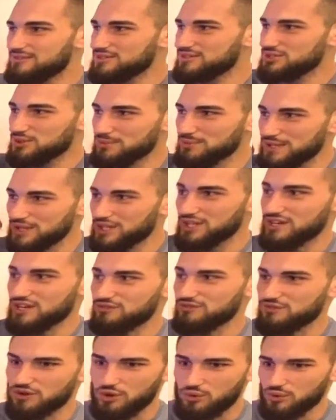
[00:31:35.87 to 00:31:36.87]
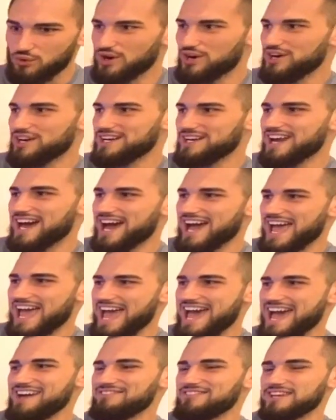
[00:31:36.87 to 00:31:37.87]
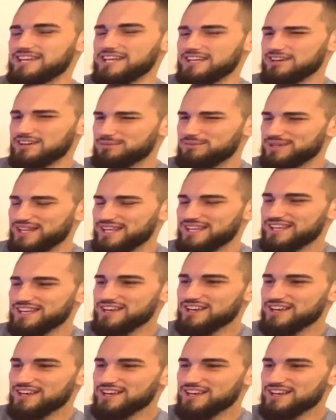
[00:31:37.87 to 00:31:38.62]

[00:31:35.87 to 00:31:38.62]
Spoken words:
be looking for a word and not have it, and I'll be like,